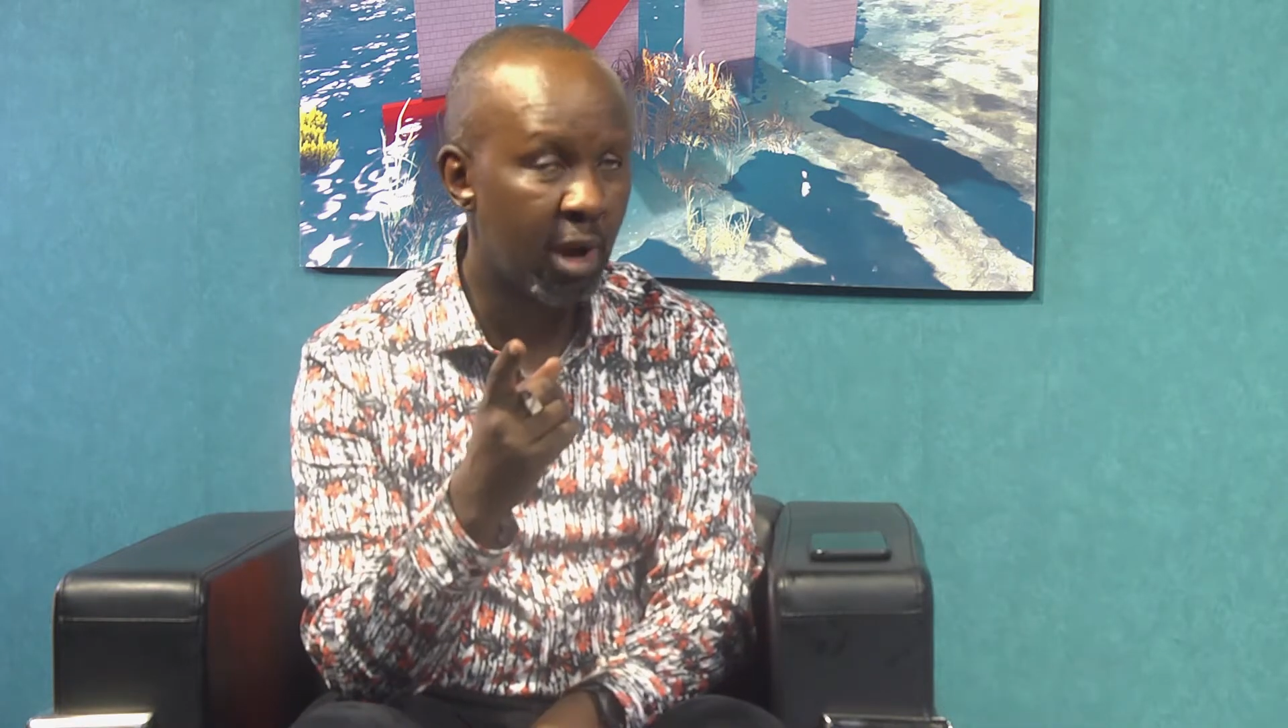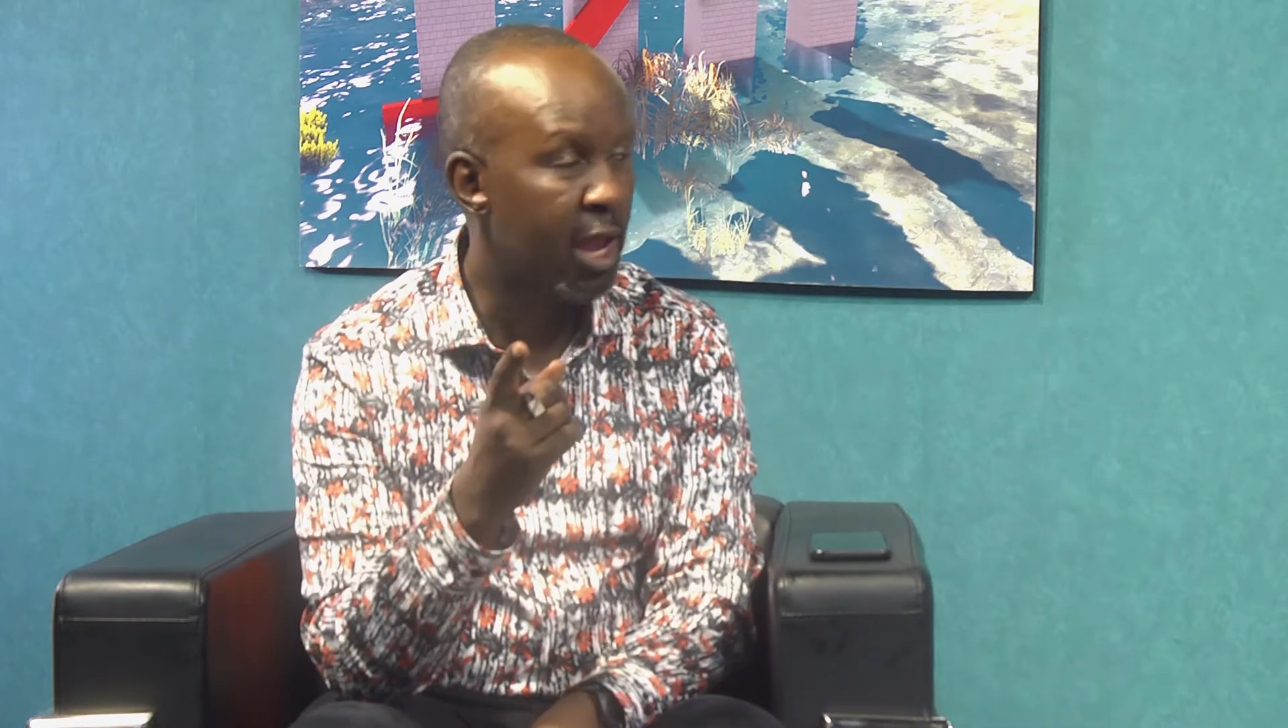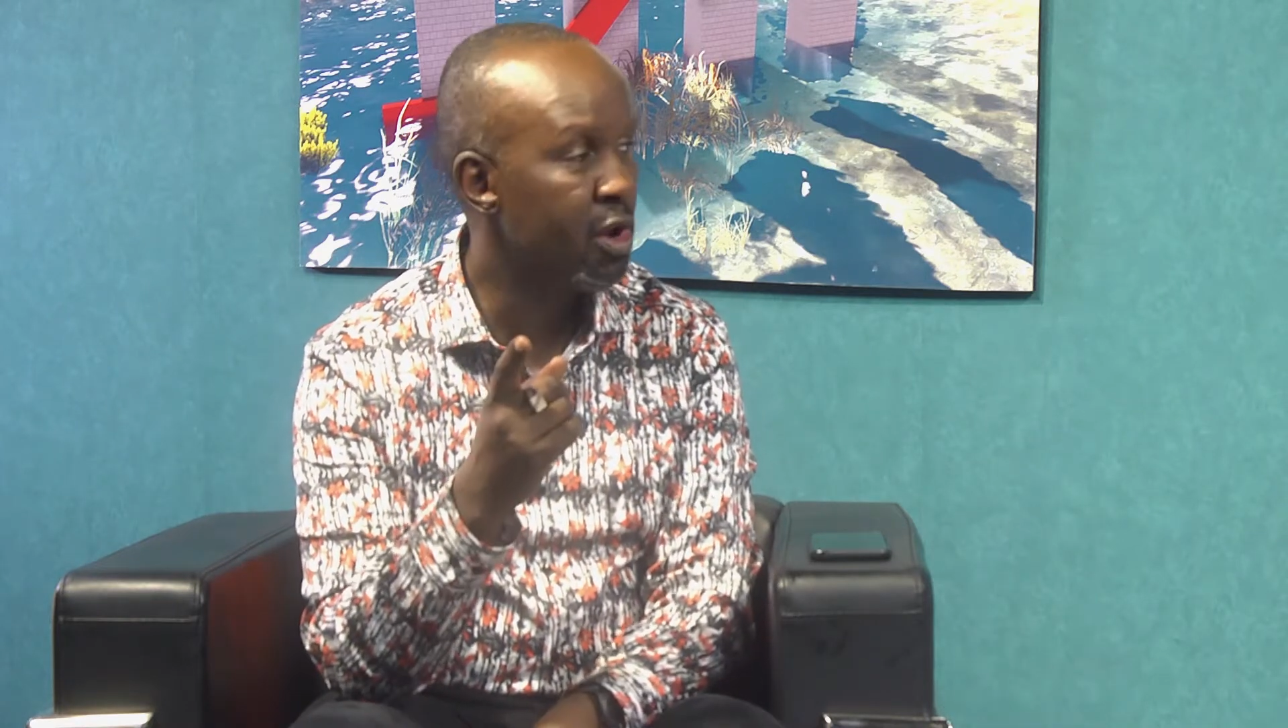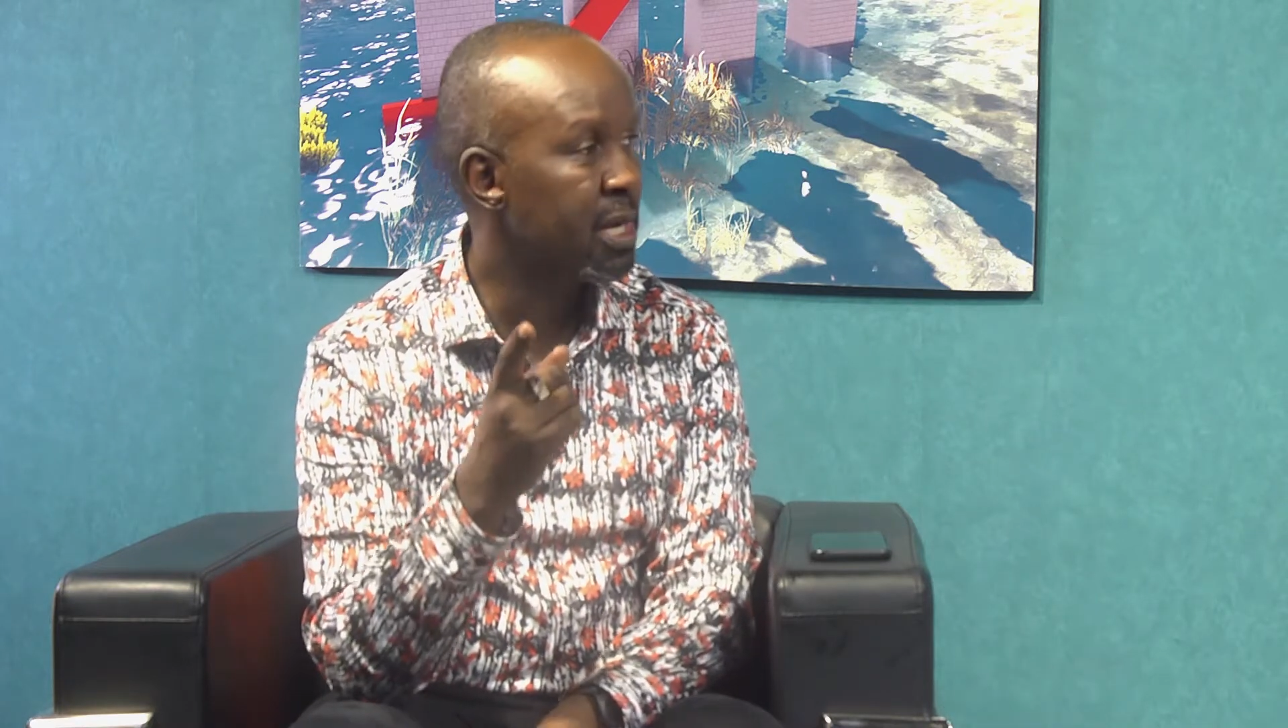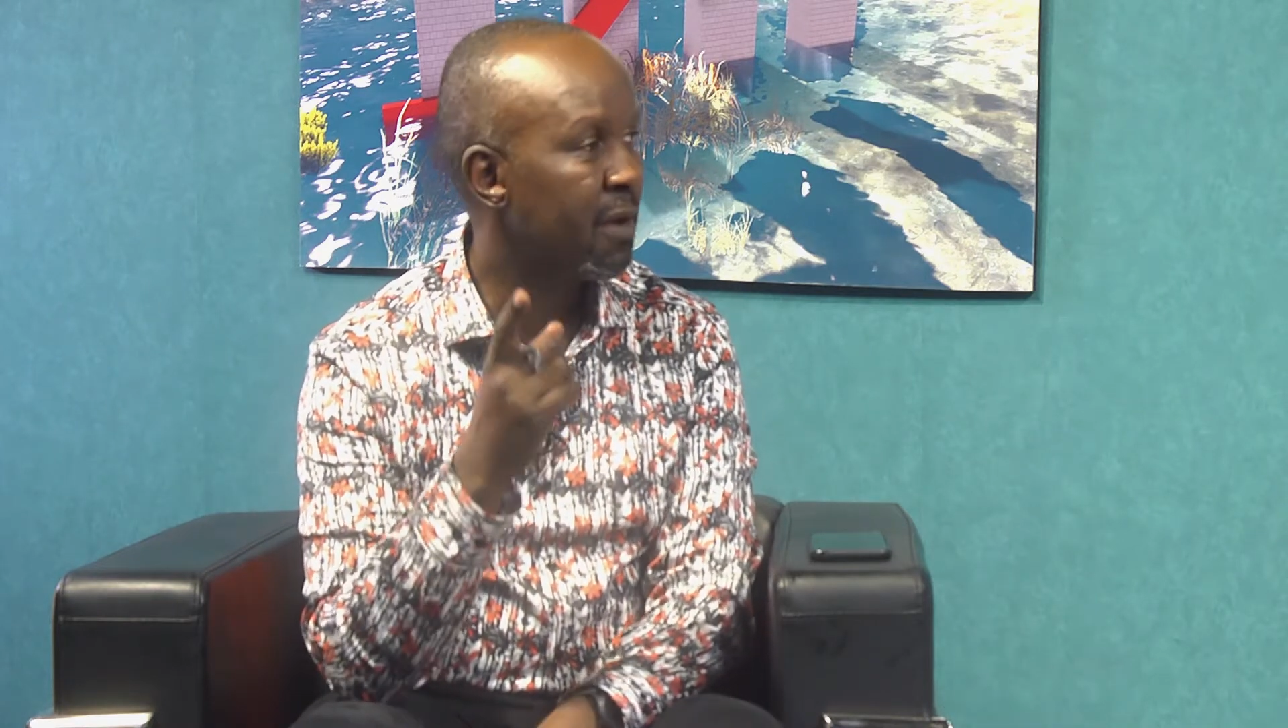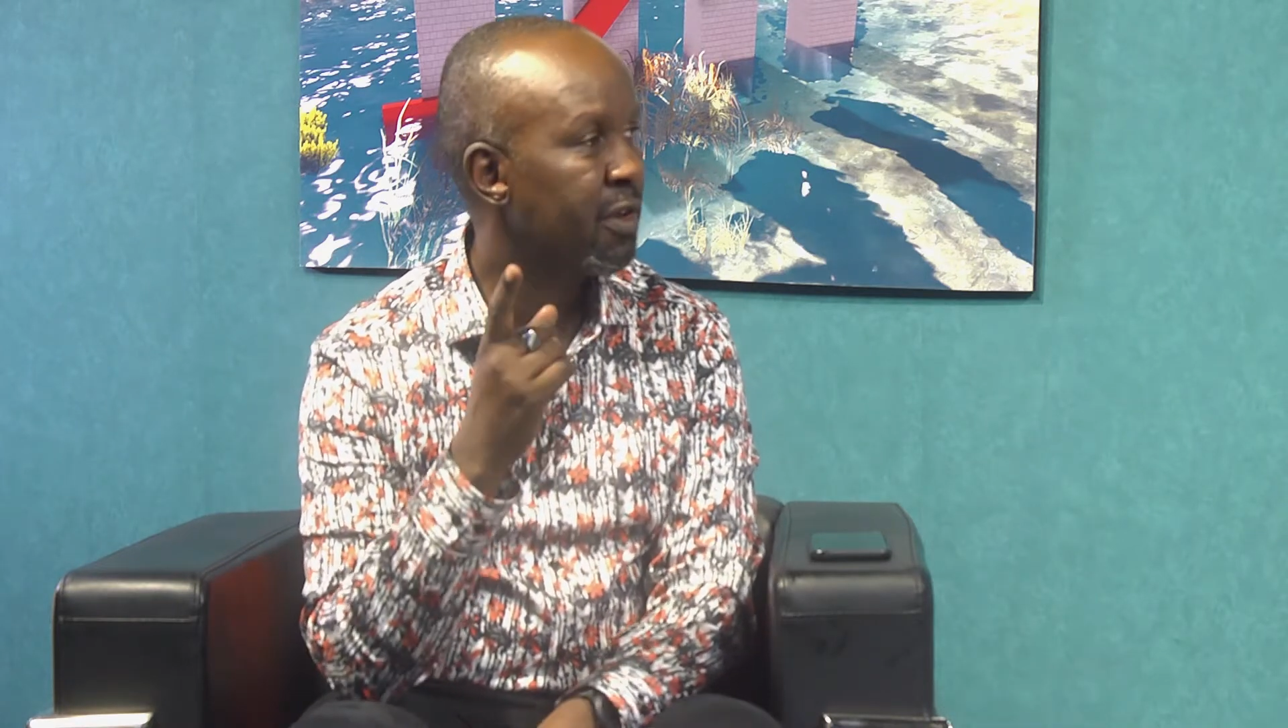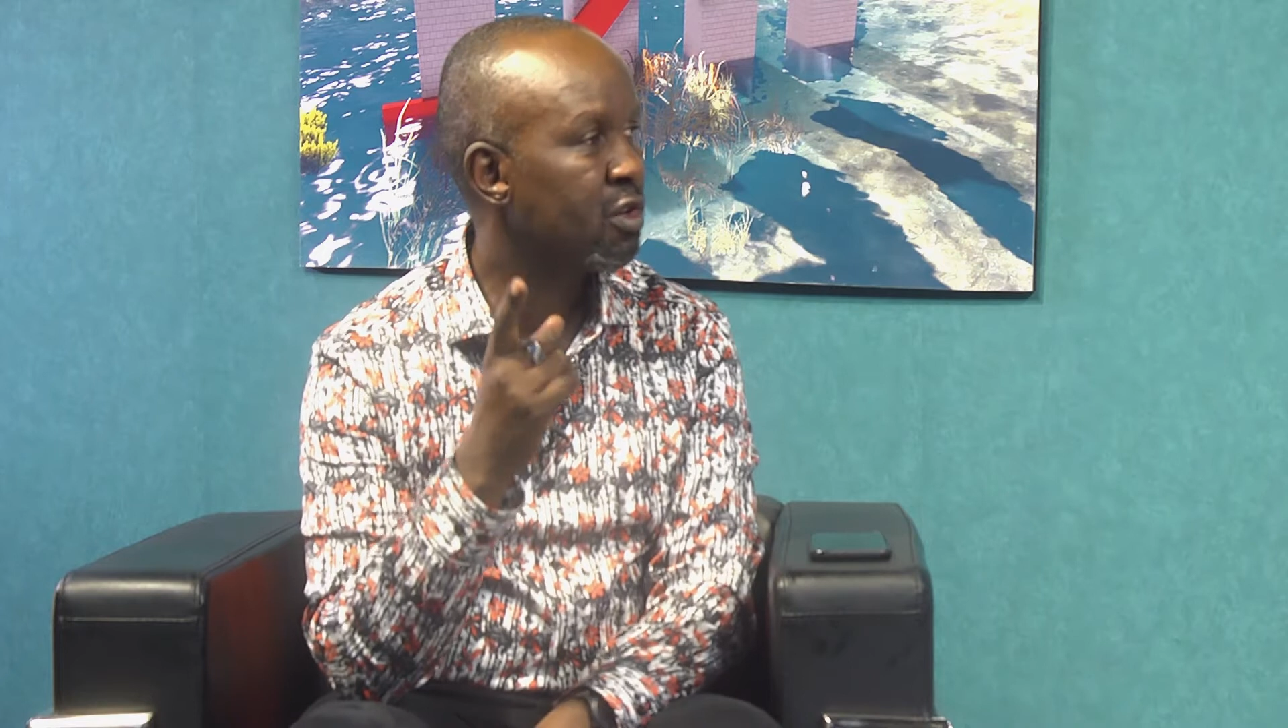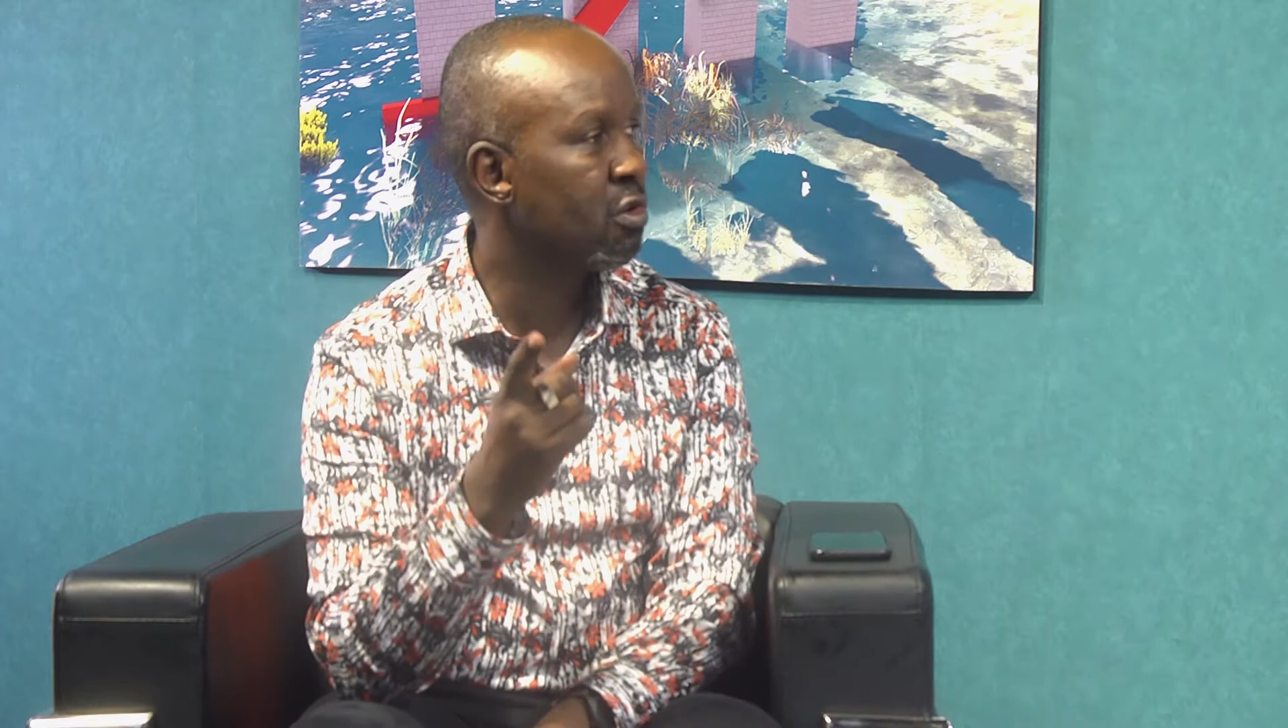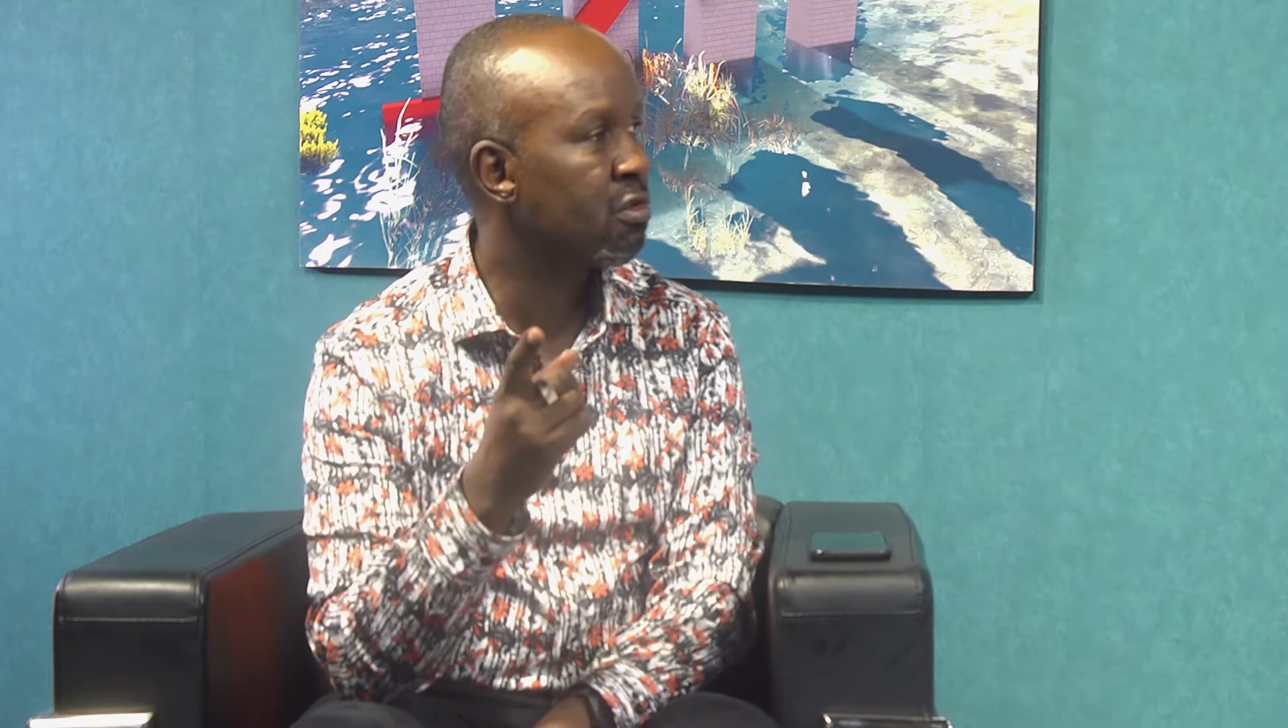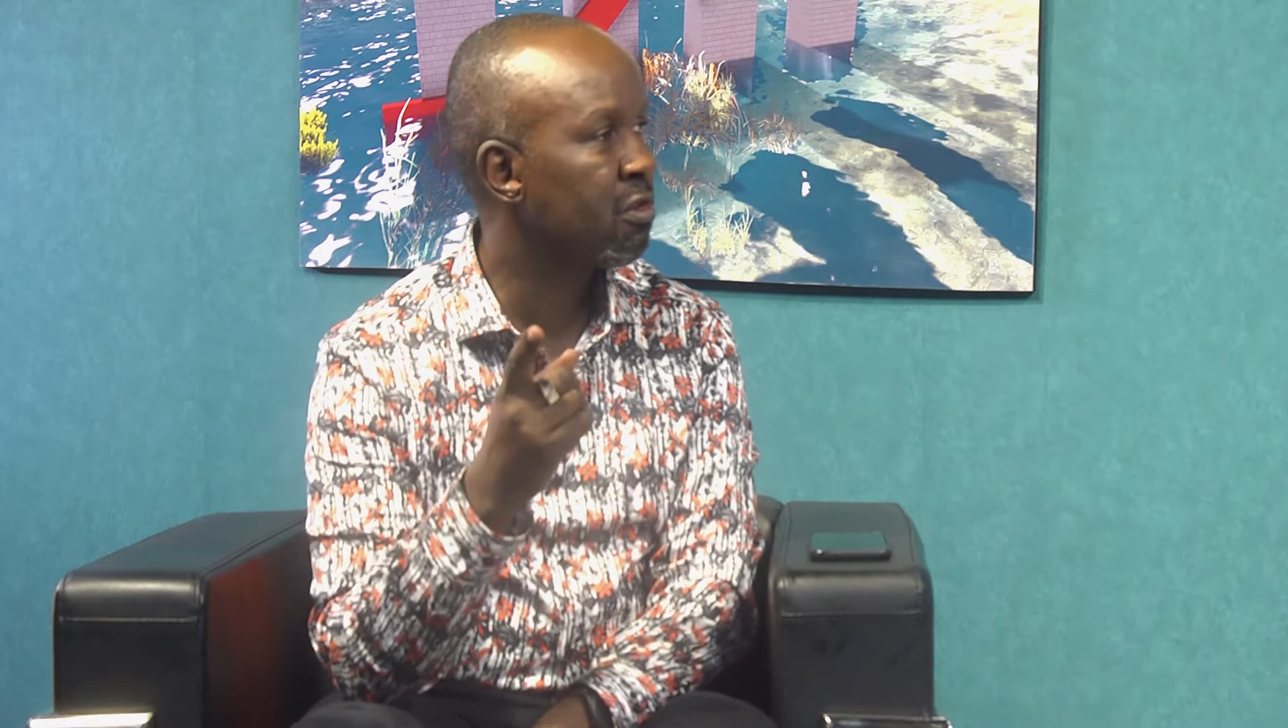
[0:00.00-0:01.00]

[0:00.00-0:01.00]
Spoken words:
I don't have the tools